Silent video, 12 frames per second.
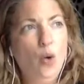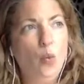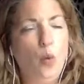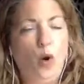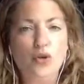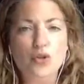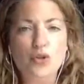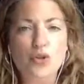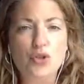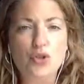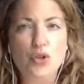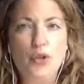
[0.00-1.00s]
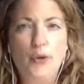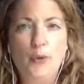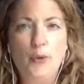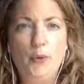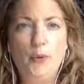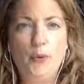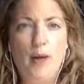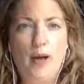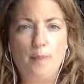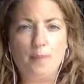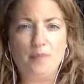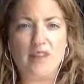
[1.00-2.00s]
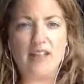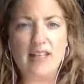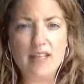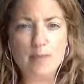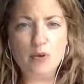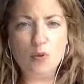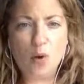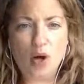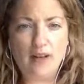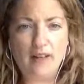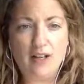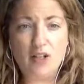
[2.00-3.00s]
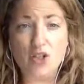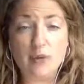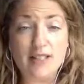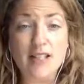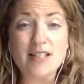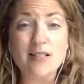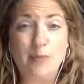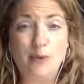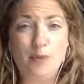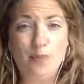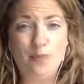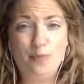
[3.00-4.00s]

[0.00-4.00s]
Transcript: want to keep the work that I do accessible.